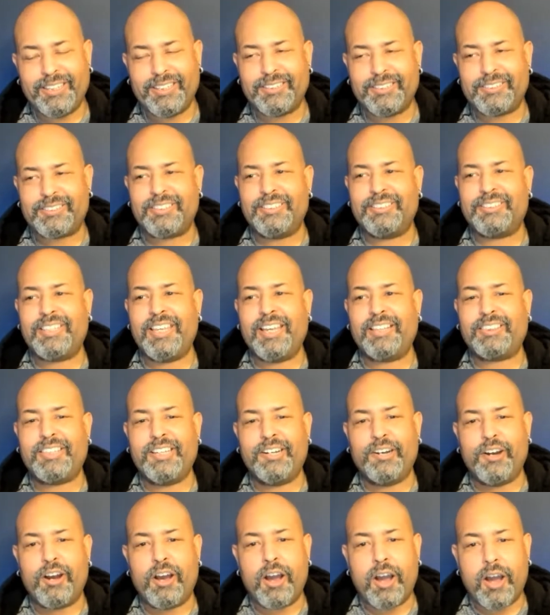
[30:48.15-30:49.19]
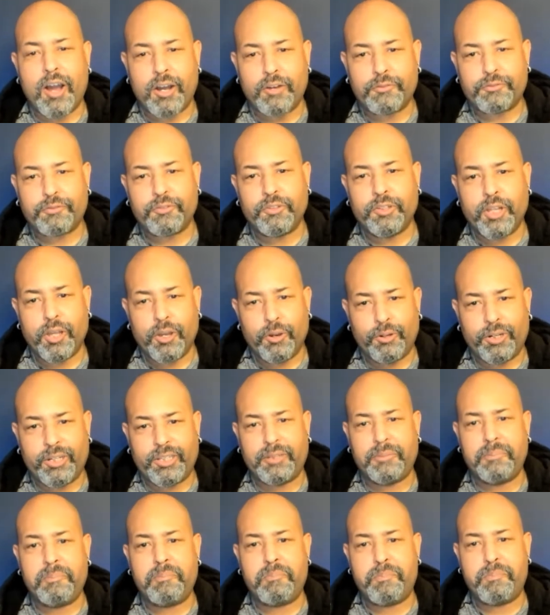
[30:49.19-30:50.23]
is that they're
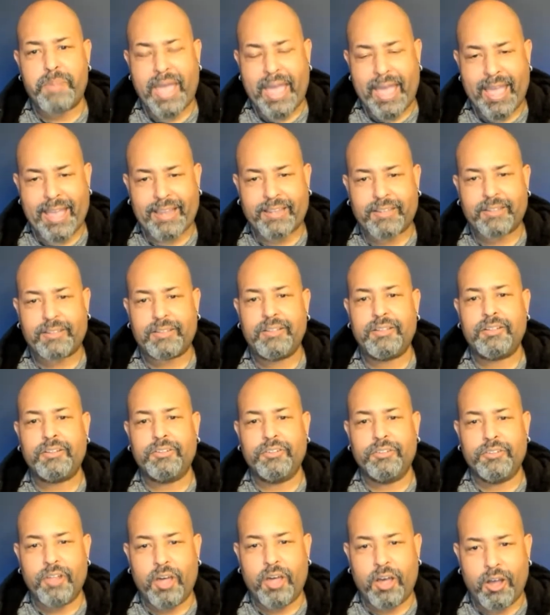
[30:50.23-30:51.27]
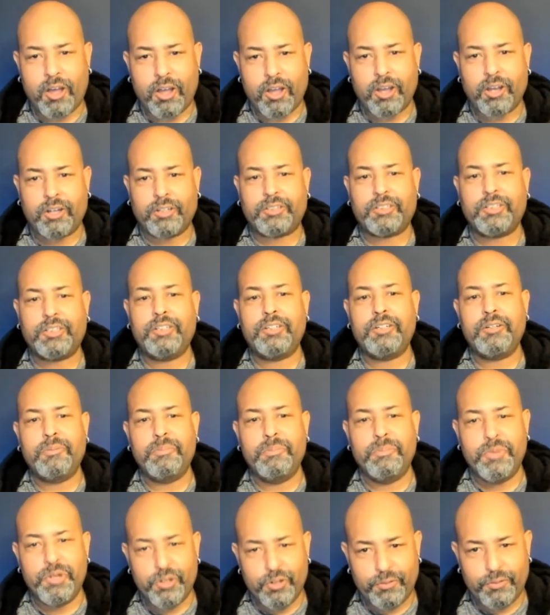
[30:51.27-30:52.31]
offloading backlogged
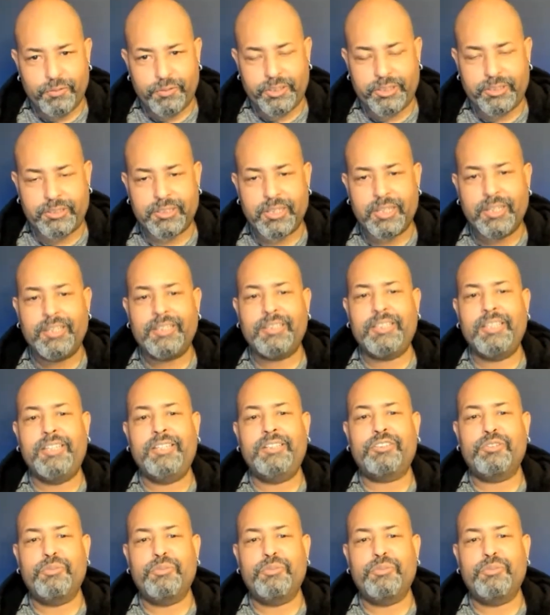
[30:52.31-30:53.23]
movies. These are